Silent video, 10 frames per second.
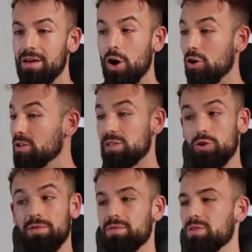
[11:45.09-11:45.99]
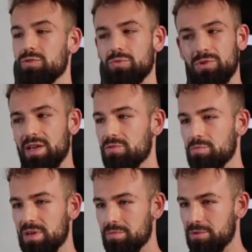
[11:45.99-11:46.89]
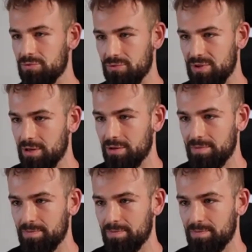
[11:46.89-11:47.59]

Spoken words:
On the surface, you would never be able to tell.